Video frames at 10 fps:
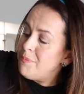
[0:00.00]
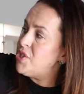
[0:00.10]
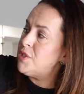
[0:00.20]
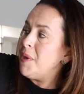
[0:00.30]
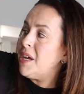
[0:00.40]

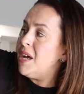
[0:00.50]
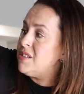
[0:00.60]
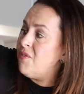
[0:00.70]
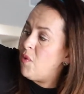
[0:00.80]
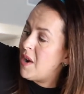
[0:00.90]
just
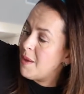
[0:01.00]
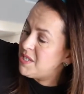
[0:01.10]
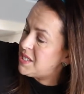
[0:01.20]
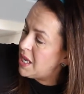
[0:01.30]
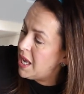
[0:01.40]
because of what I'm
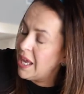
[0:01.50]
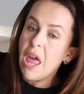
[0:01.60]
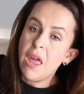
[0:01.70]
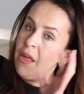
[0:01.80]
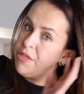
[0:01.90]

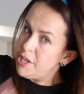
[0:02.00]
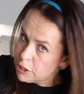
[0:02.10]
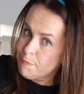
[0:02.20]
seeing, this